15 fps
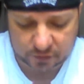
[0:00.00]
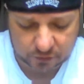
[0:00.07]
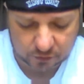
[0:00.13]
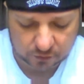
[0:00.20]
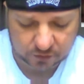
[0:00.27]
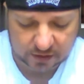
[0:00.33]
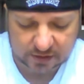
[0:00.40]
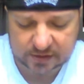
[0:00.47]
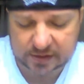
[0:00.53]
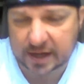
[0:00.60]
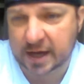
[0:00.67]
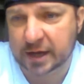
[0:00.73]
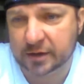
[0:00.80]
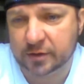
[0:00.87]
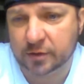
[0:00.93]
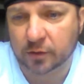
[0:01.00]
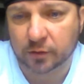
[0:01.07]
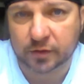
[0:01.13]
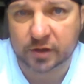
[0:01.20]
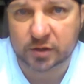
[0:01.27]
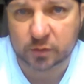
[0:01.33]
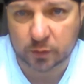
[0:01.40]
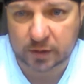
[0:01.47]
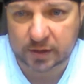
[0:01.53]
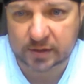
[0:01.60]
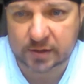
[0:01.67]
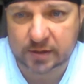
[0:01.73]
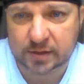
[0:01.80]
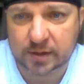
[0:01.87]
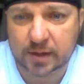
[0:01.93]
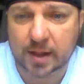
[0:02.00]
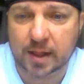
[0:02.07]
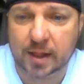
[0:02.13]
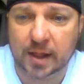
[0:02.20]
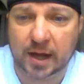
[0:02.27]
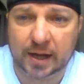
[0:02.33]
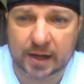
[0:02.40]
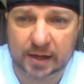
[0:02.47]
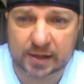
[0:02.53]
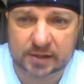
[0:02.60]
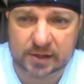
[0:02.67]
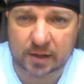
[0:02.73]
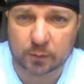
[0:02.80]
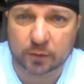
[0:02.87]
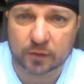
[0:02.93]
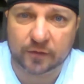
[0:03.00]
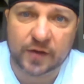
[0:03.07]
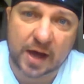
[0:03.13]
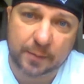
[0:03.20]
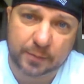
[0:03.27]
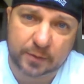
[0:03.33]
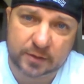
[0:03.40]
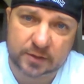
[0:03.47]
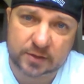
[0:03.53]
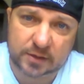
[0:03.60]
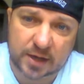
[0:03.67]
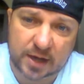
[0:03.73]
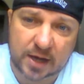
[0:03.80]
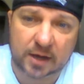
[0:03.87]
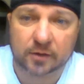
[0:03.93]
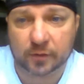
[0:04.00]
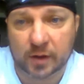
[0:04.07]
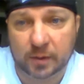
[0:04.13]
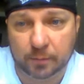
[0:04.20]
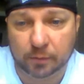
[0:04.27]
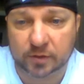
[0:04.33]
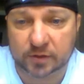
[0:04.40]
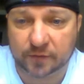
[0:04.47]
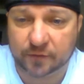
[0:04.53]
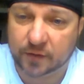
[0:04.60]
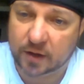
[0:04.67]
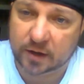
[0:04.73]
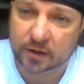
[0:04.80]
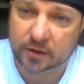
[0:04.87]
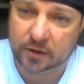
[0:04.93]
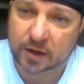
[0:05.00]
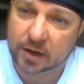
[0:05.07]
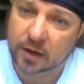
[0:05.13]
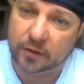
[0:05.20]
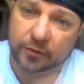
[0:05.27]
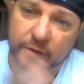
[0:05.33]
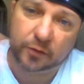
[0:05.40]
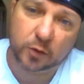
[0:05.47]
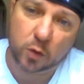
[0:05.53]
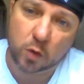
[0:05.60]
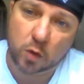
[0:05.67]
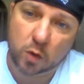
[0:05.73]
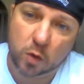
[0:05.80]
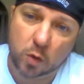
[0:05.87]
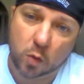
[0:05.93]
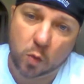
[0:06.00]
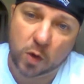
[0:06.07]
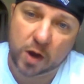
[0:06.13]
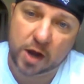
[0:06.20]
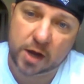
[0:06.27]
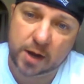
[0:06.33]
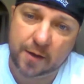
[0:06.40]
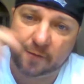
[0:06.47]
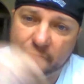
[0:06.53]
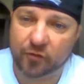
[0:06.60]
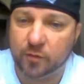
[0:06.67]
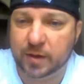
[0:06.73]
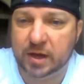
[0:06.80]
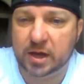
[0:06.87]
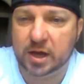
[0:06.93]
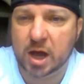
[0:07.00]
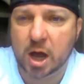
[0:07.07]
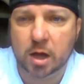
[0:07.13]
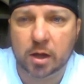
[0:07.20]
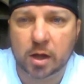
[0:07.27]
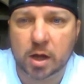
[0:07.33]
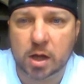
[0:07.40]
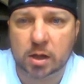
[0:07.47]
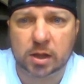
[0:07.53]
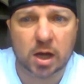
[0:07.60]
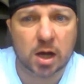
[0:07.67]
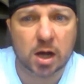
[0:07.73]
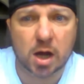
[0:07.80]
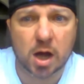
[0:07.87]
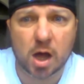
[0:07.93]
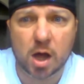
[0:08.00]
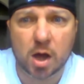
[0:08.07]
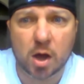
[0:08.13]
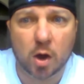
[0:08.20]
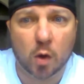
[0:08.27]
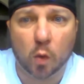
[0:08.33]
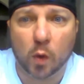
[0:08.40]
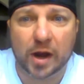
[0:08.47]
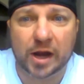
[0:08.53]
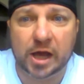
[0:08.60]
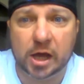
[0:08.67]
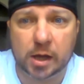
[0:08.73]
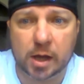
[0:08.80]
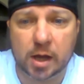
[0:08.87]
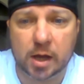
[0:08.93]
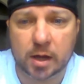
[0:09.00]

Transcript: Goldust, and Goldust wins. Like I said, would have happened at Great Balls of Fire. Another win for me. Winning.